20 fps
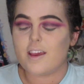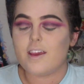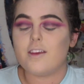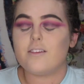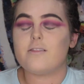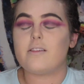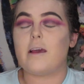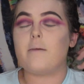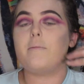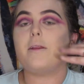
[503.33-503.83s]

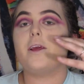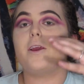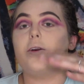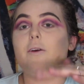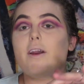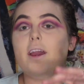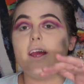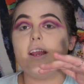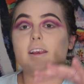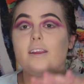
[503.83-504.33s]
So I'm going to go
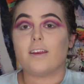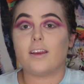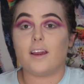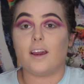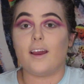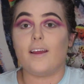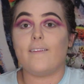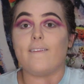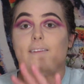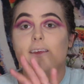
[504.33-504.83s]
ahead and
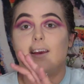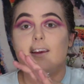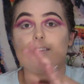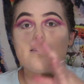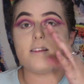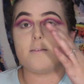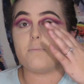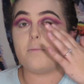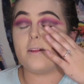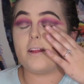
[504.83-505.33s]
cut
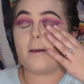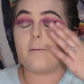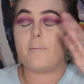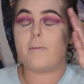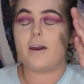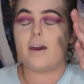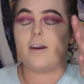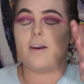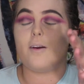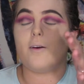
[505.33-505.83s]
this and put that
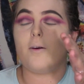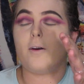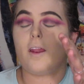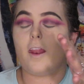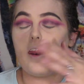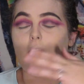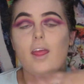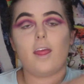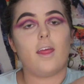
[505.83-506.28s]
bow.